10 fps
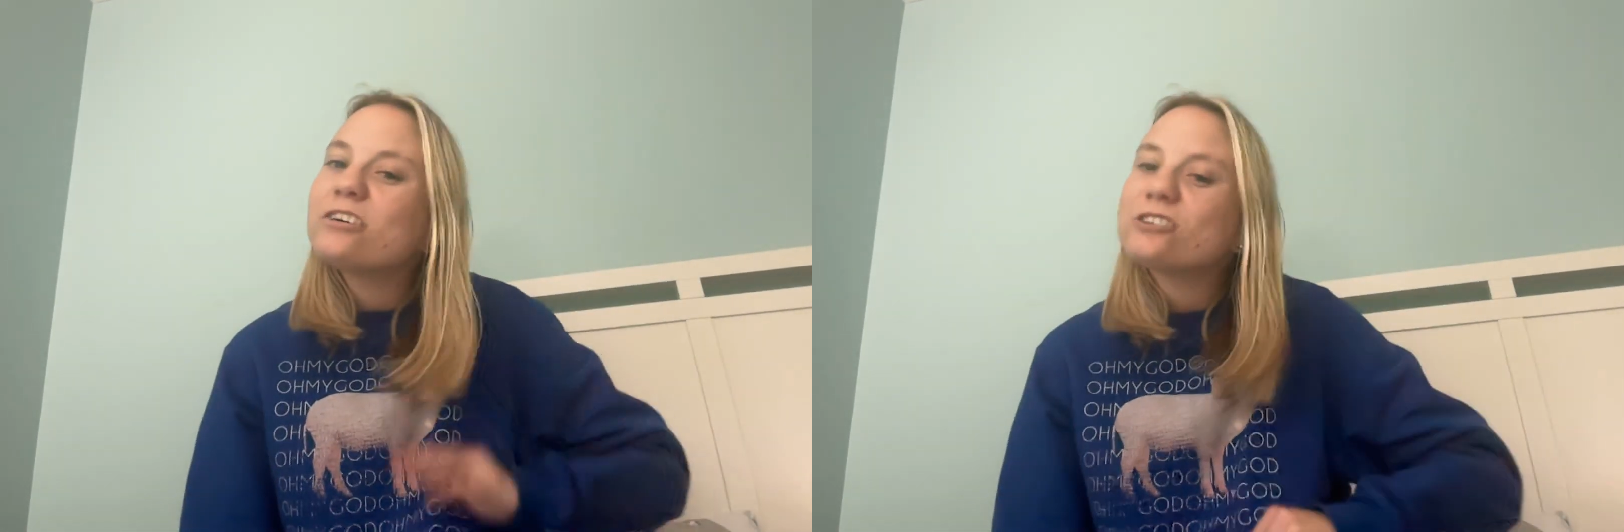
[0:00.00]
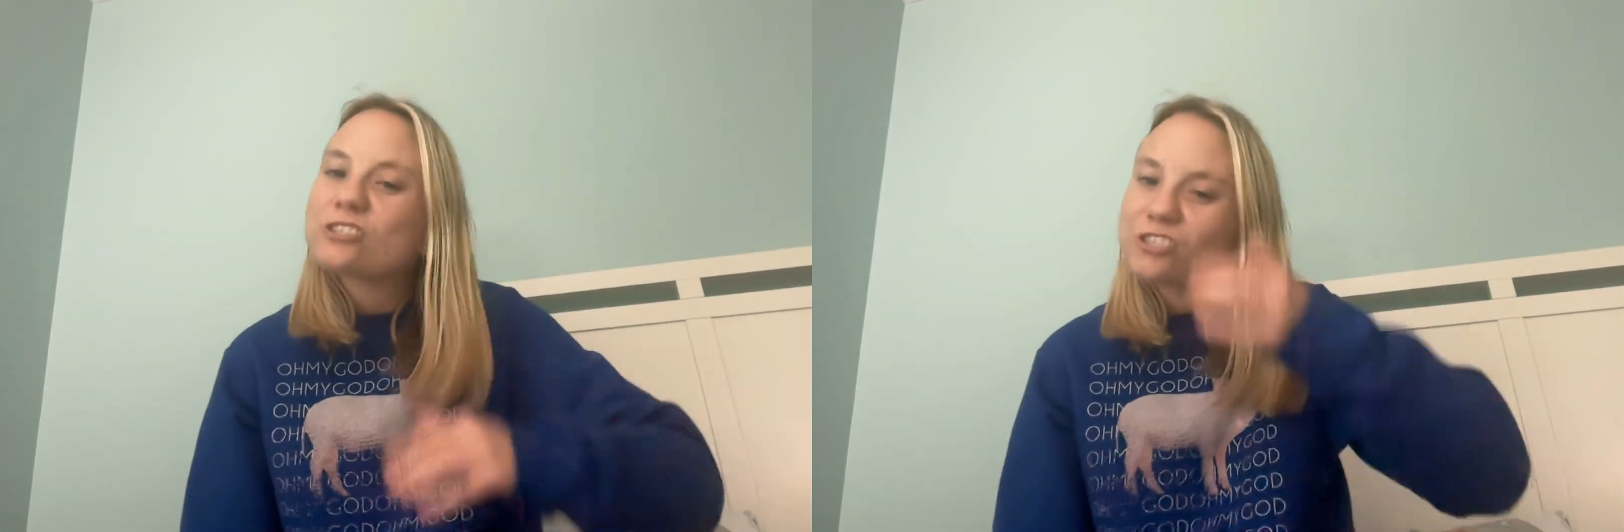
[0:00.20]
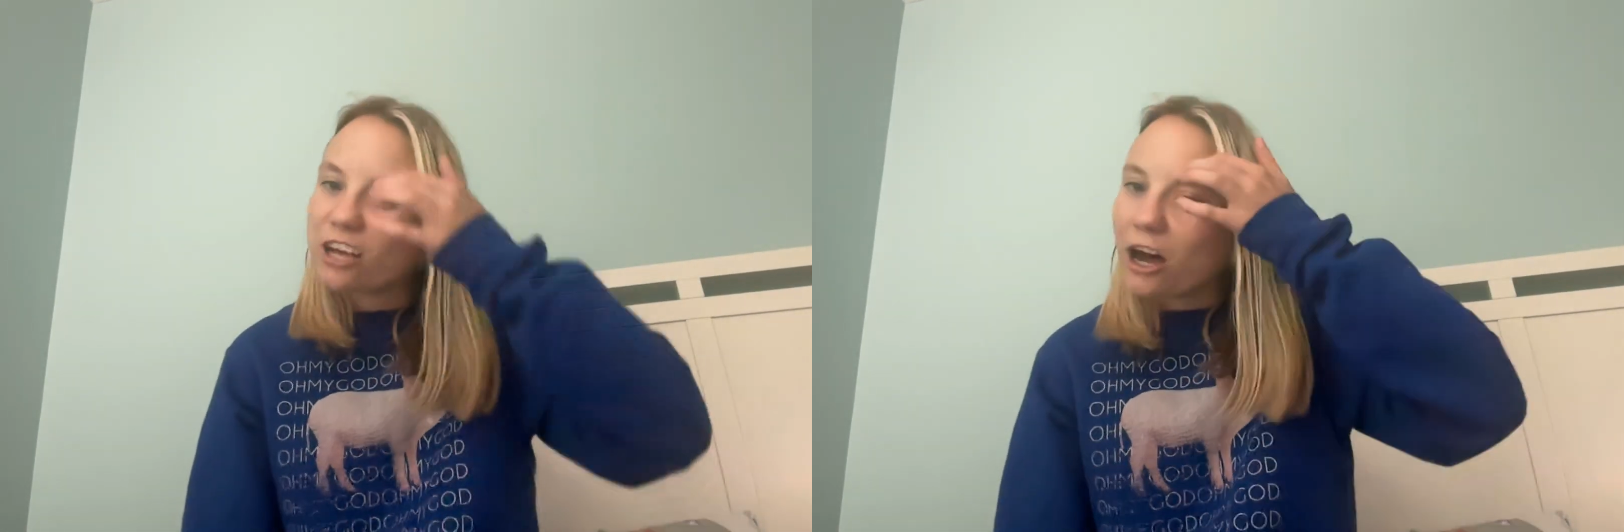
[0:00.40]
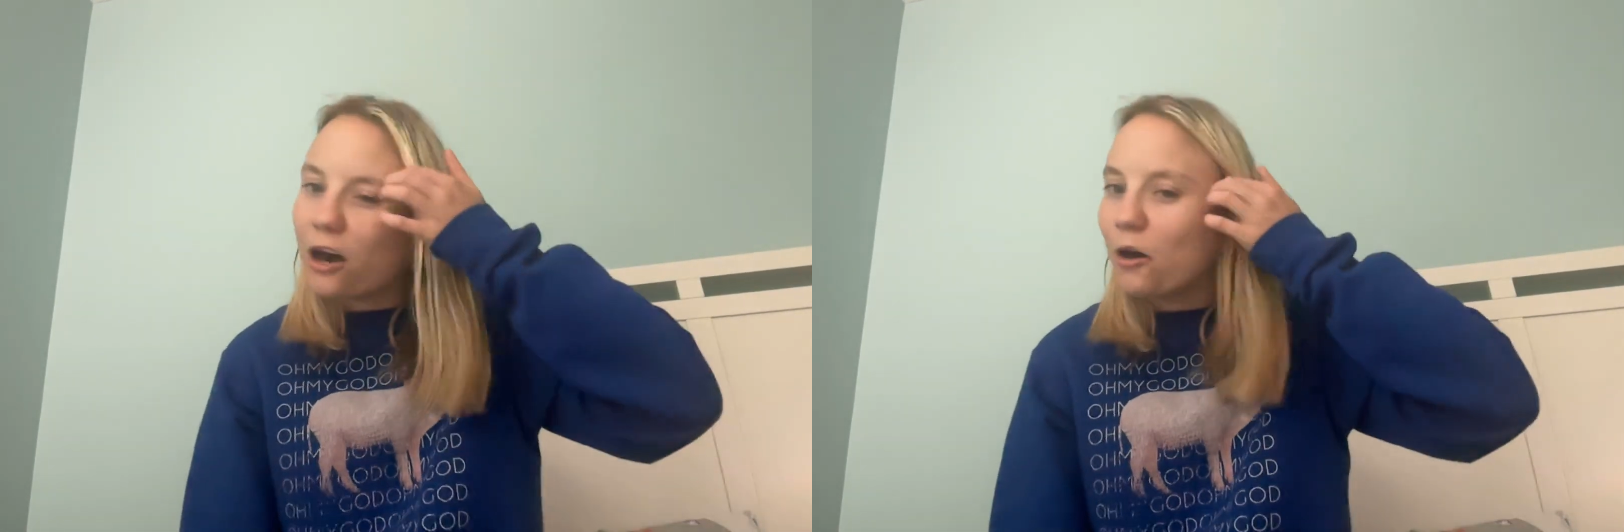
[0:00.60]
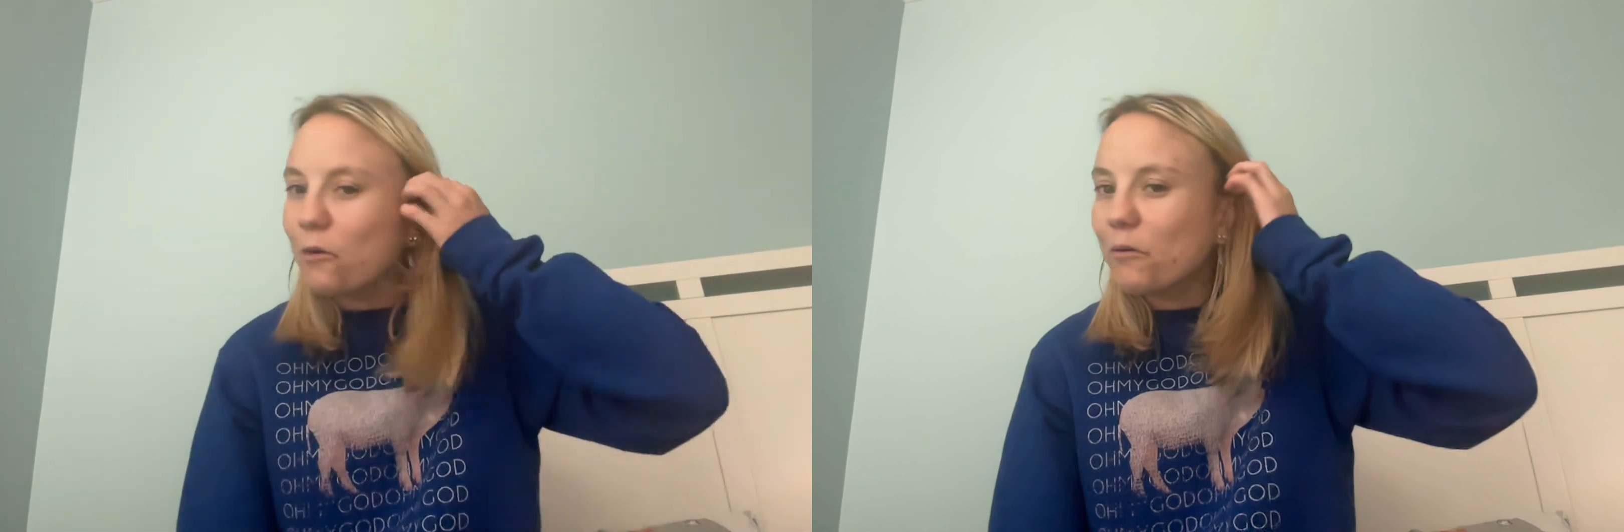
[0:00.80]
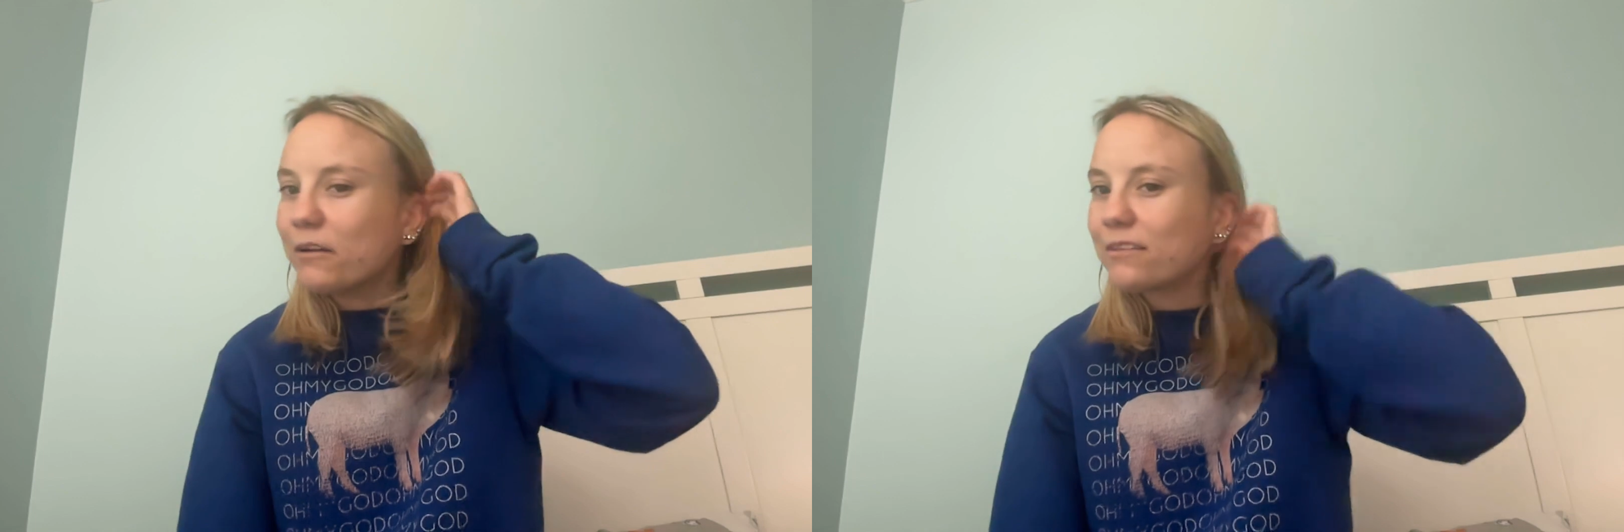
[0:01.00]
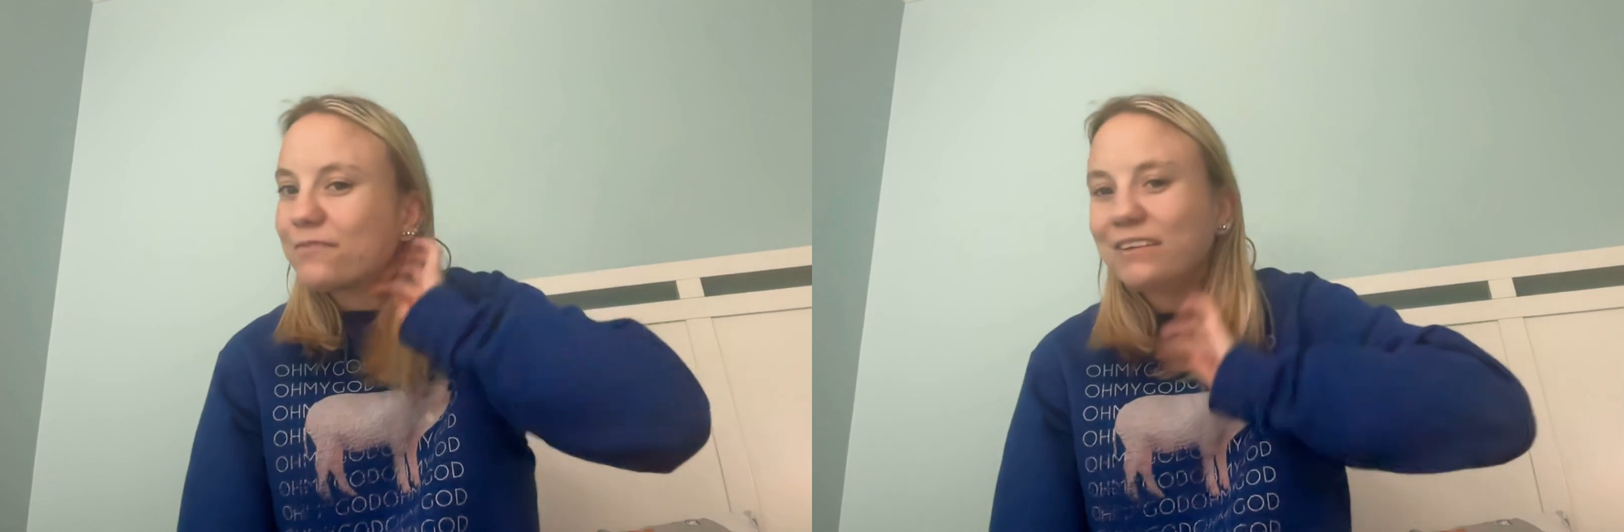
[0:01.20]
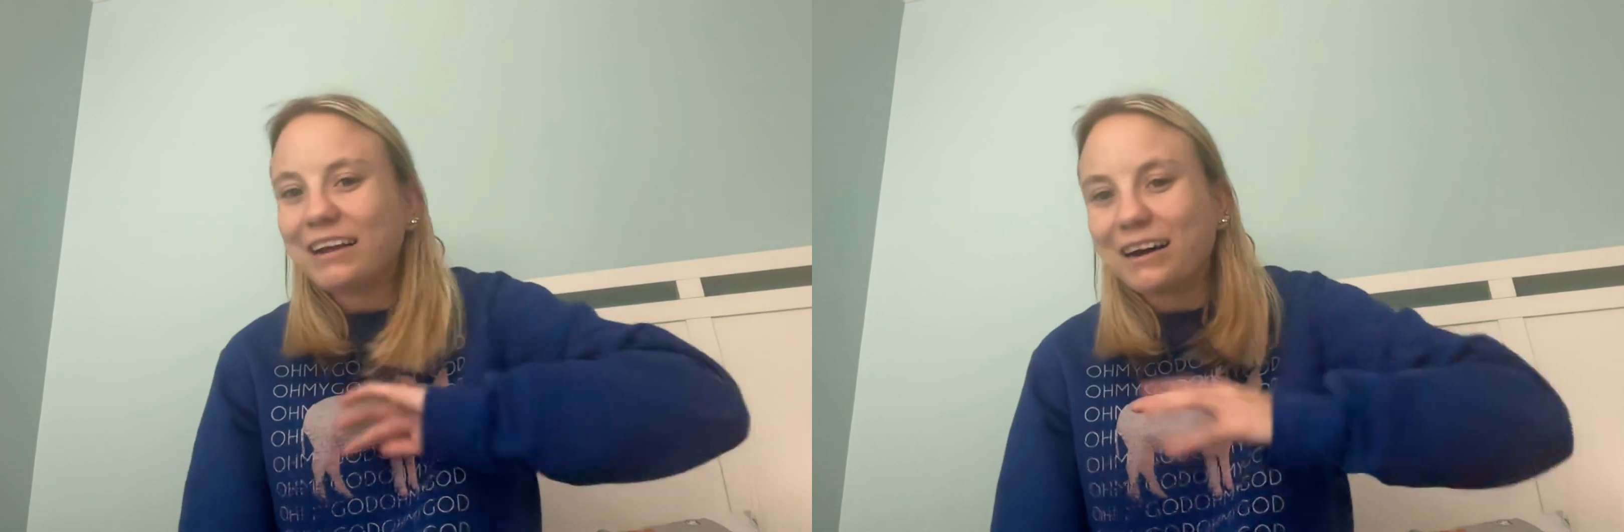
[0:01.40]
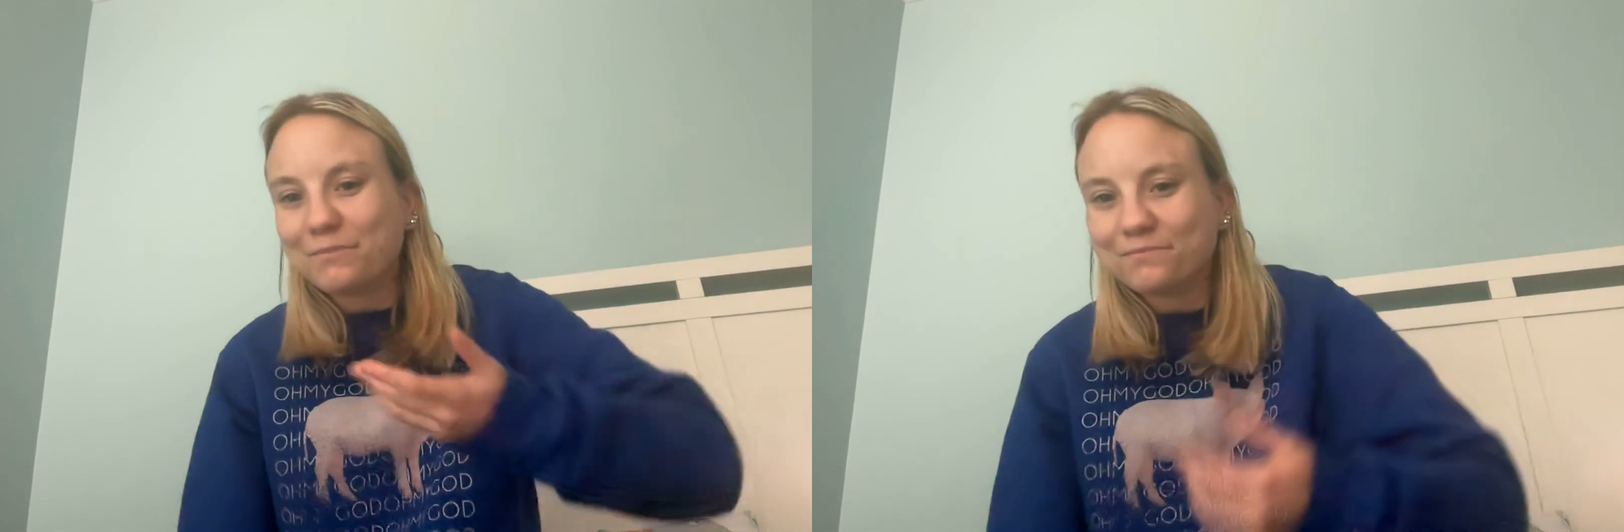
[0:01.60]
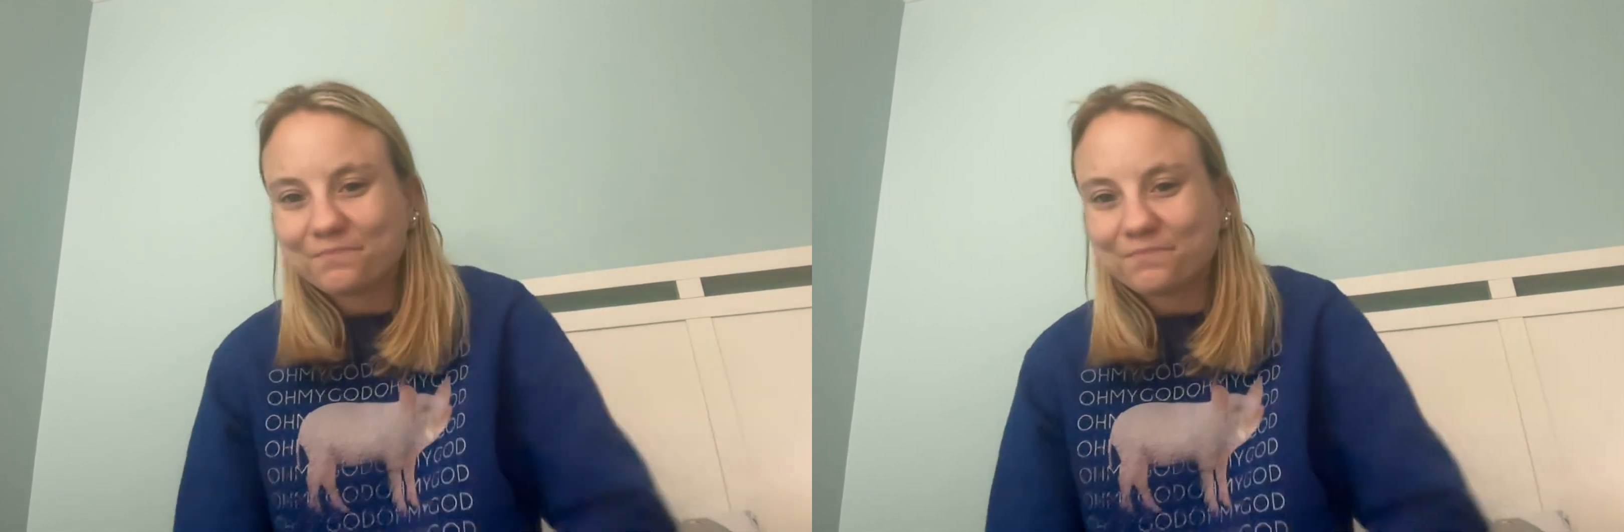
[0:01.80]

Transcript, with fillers: So, yeah.